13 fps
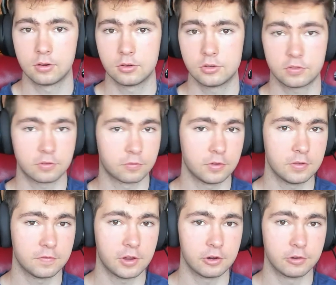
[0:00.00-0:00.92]
Just to free
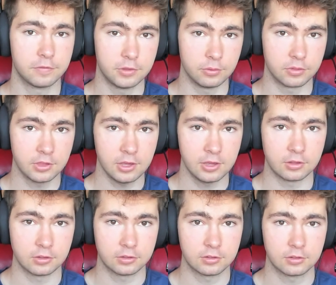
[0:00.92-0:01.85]
fire a few
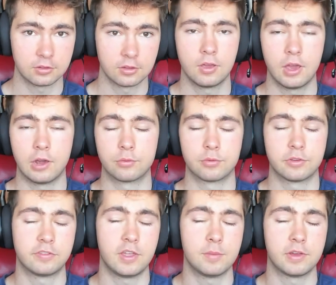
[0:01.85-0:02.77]
things, I would
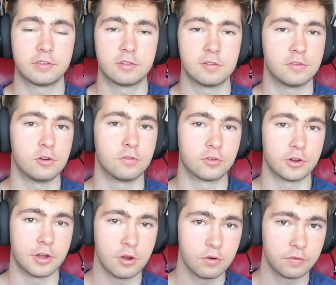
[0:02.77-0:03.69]
restate myself over
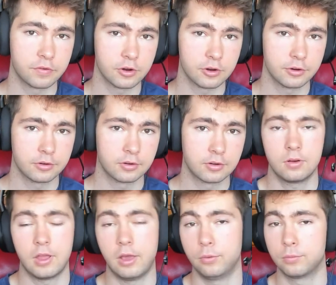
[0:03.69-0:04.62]
and over,
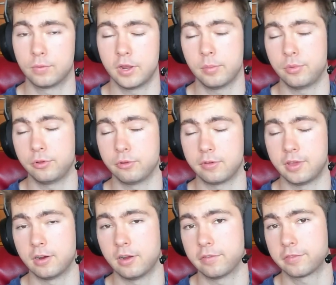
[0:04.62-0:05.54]
I would ramble or
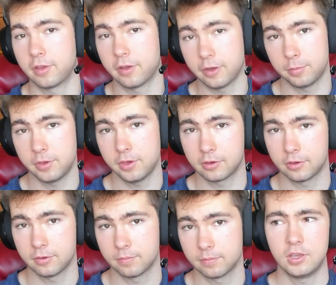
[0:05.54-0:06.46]
get off
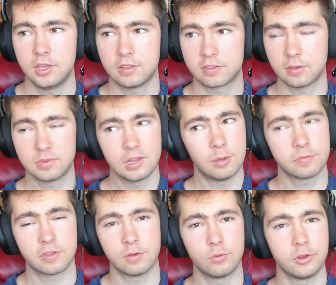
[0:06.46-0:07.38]
topic, and
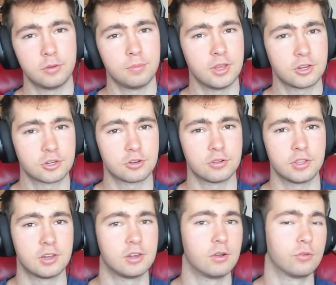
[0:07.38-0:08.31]
sometimes I wouldn't make sure
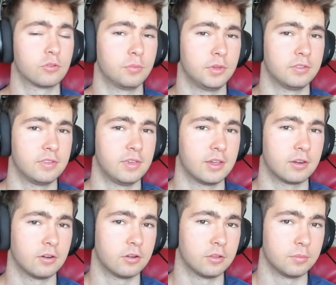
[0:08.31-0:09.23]
that notes were being
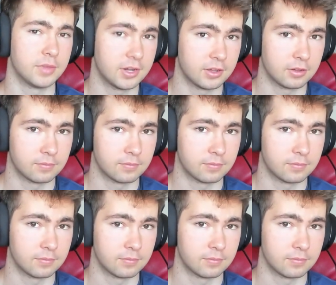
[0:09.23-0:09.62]
taken on the meeting.